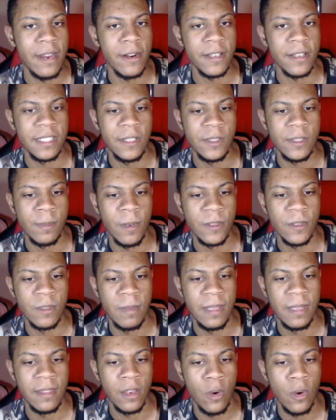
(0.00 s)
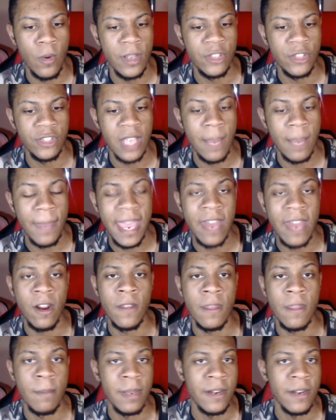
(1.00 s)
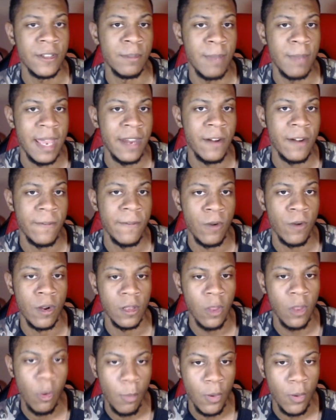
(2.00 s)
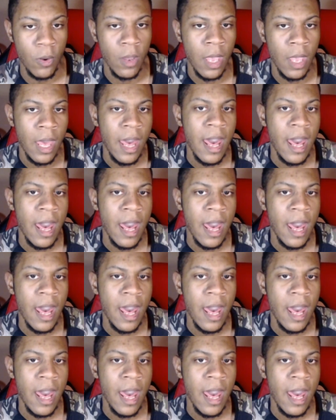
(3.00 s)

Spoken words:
because he was supposed to be in the coin shop and on the Beerus banner for Global,